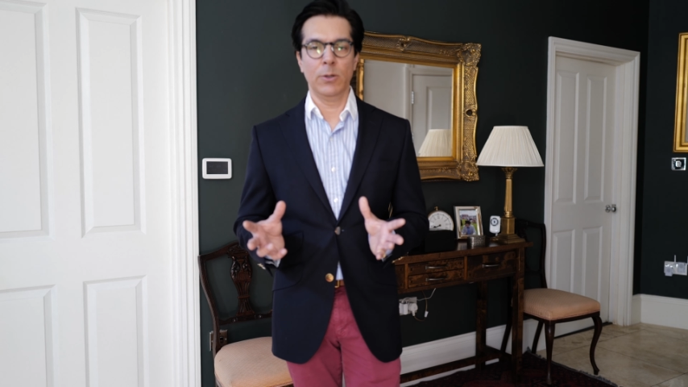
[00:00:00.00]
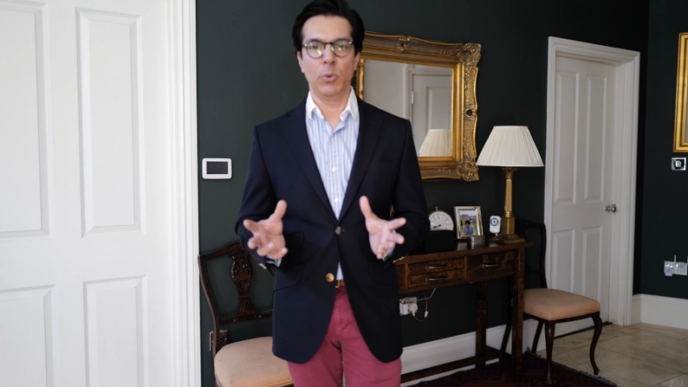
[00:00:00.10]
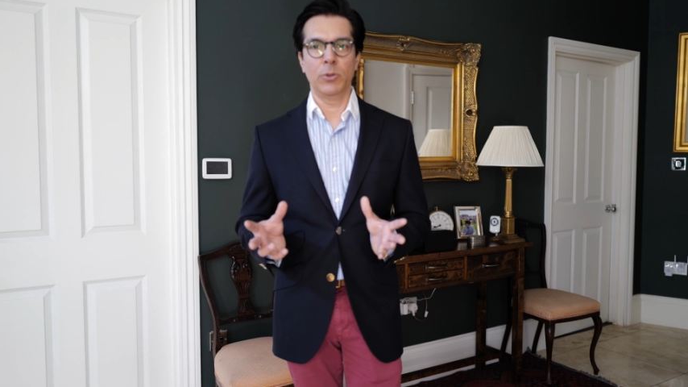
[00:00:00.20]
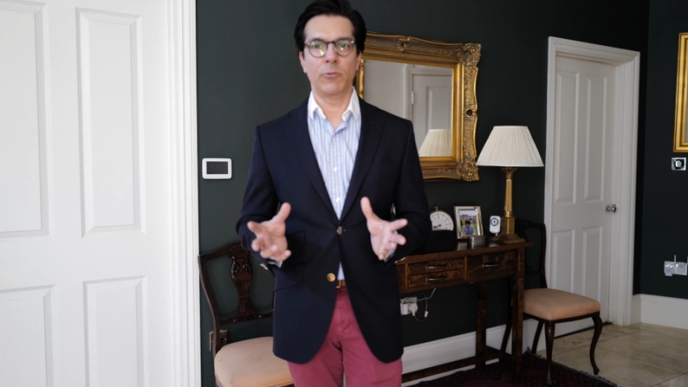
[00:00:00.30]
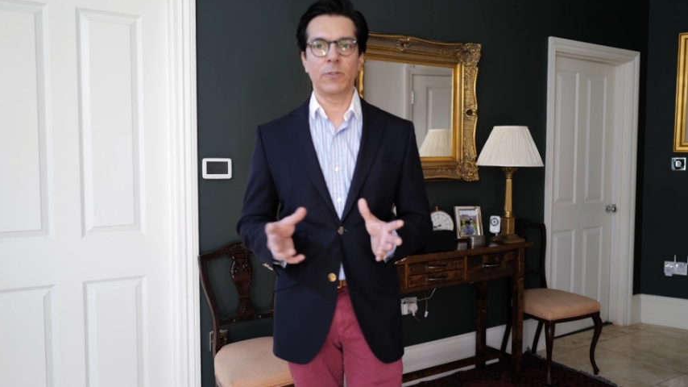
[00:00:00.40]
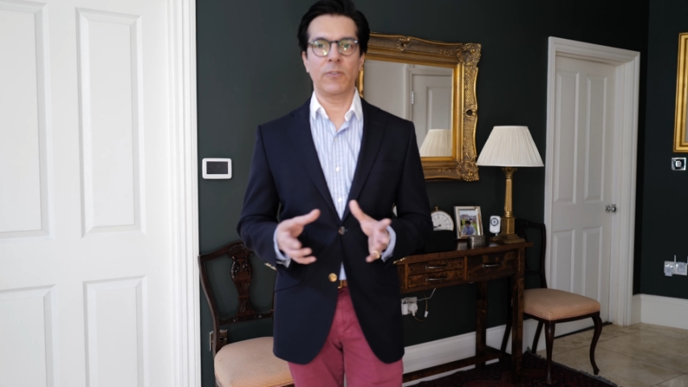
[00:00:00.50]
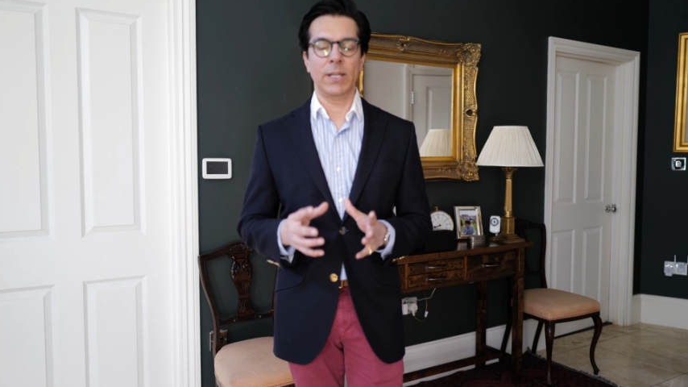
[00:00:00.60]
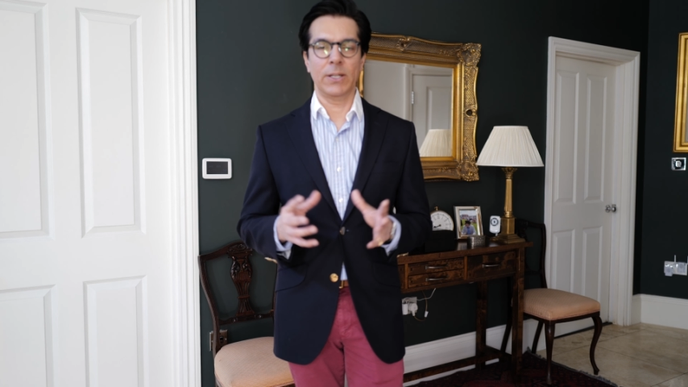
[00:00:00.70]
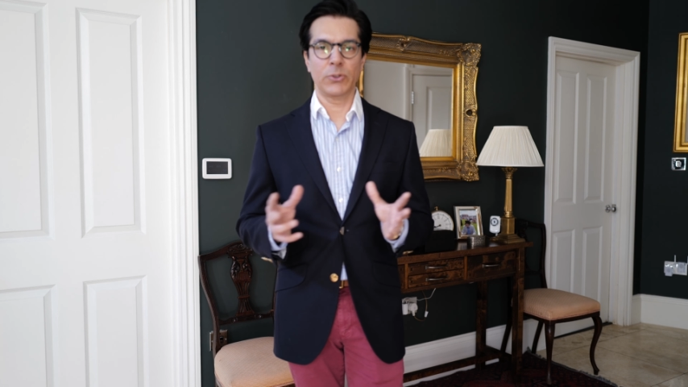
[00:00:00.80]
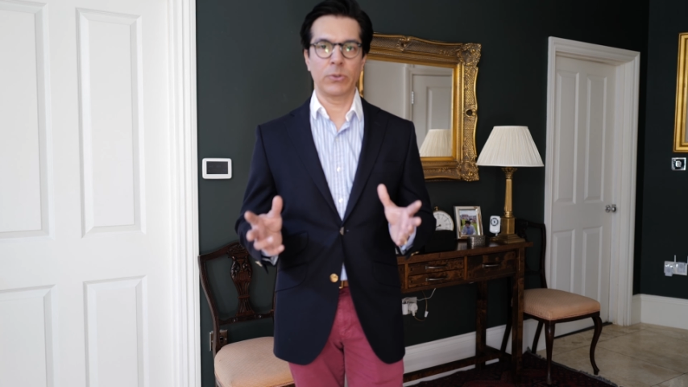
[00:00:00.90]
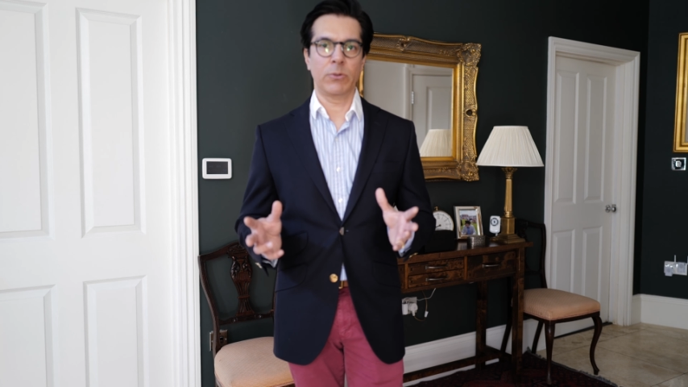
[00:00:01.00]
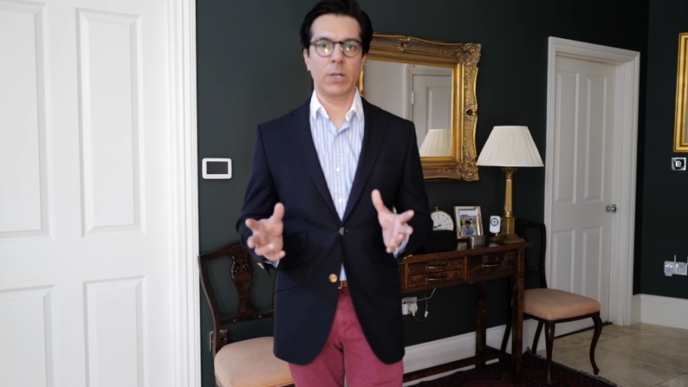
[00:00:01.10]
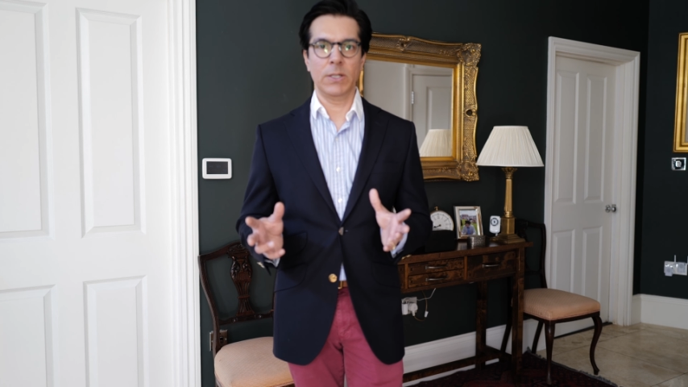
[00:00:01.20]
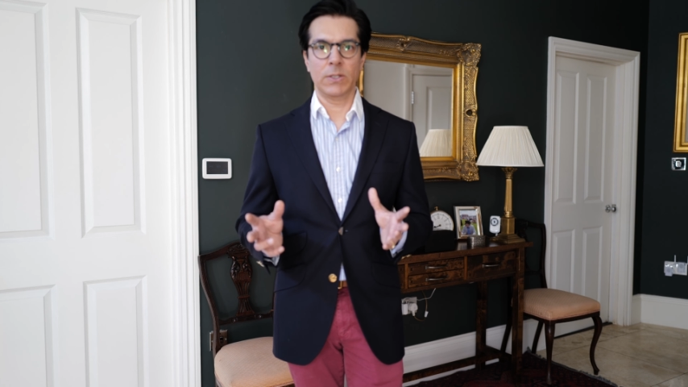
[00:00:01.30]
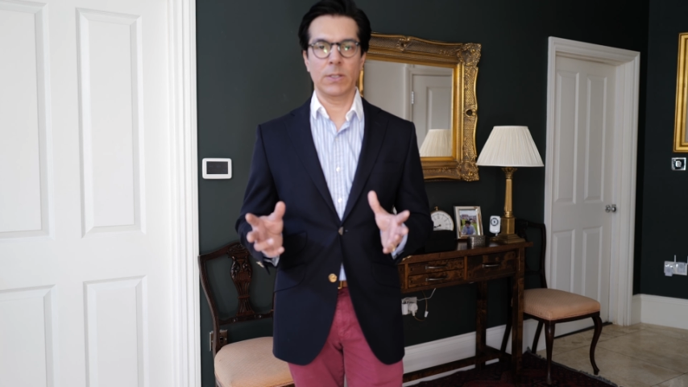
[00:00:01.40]
whether it's financial
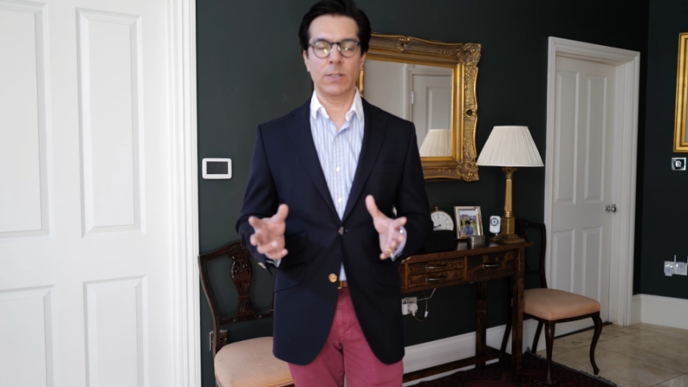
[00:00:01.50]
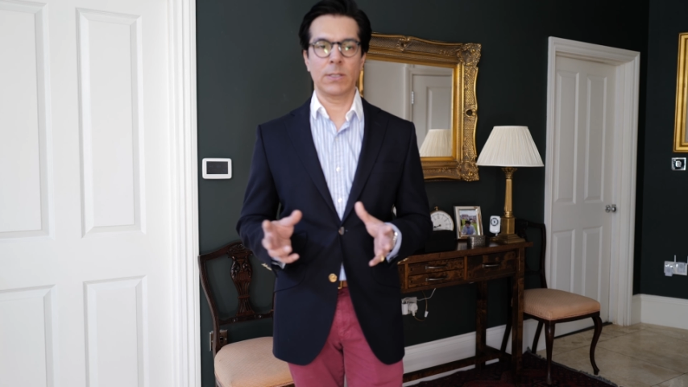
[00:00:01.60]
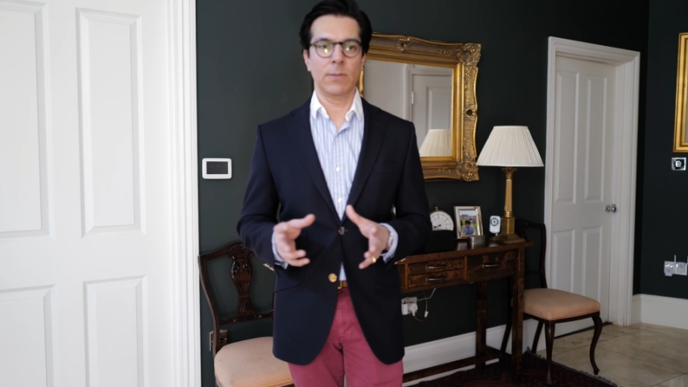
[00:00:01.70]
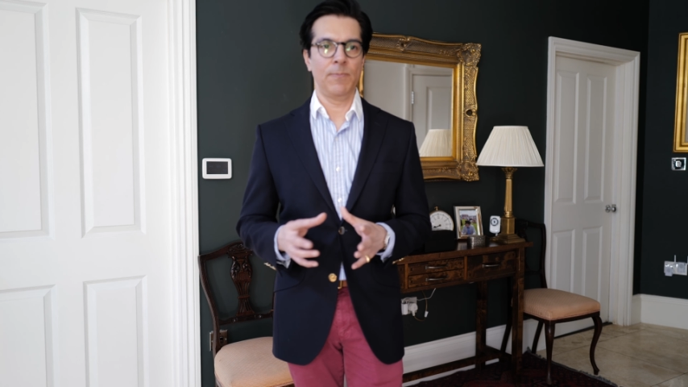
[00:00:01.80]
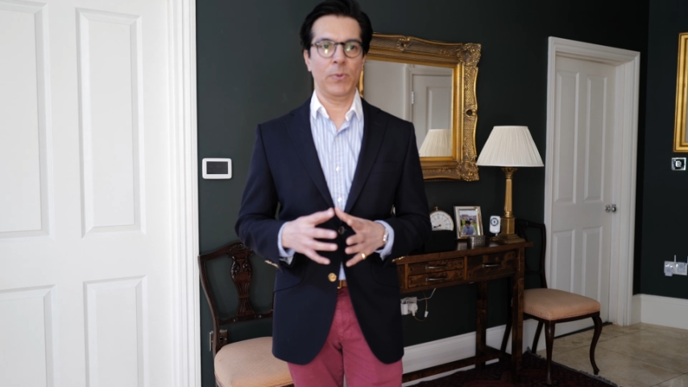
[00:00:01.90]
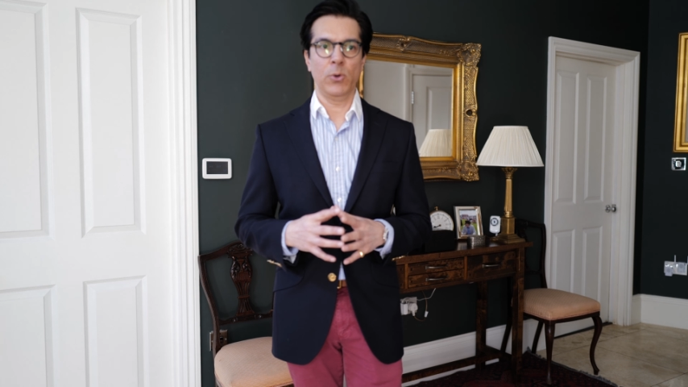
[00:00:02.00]
crisis